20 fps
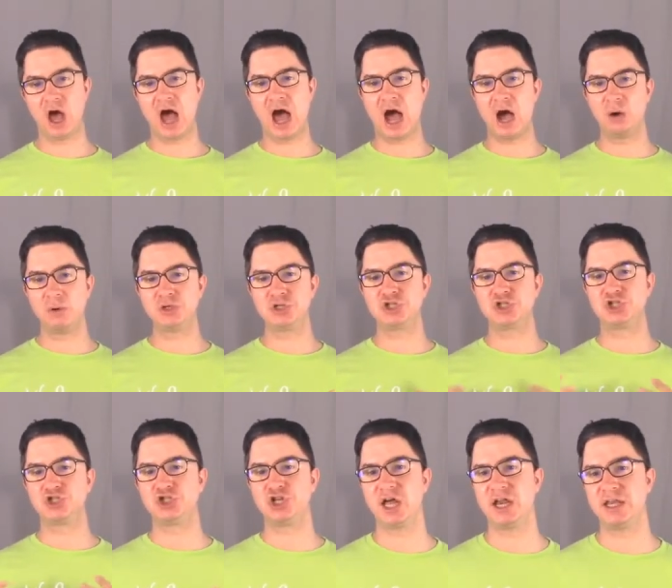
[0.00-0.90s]
how is
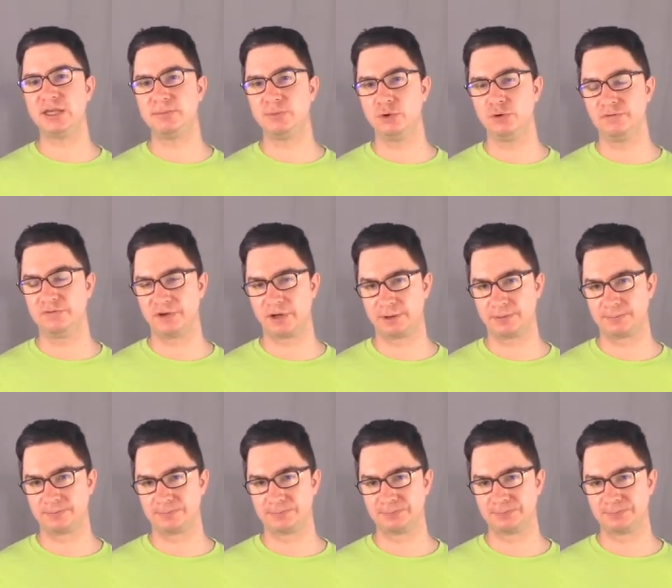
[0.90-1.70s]
Jenny moving?